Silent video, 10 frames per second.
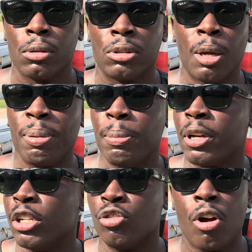Some people
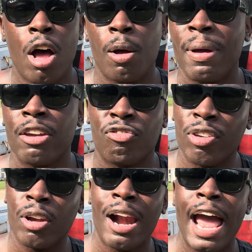can draw. Man,
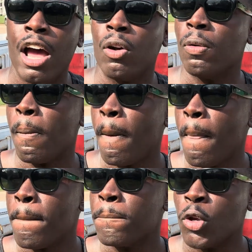figure out
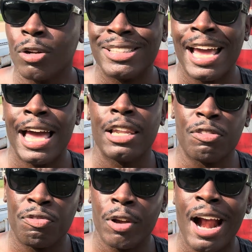your
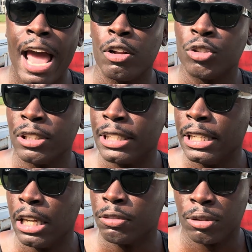talent, figure out your
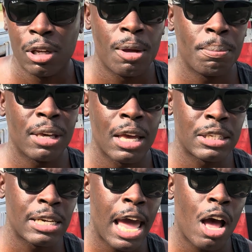gifts,
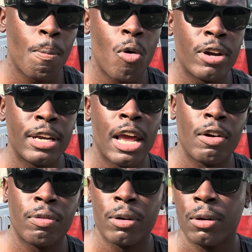because now more than
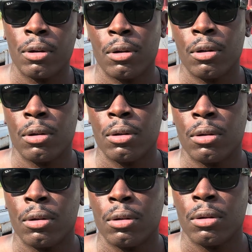ever,
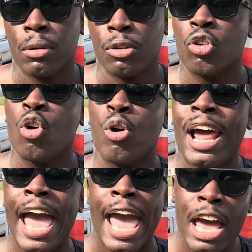you're going
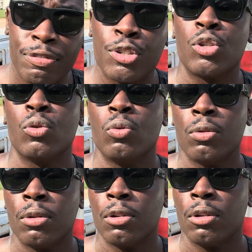to have to
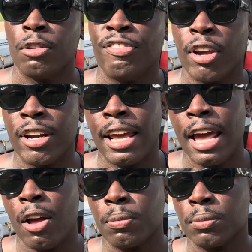figure that
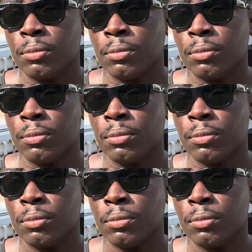out.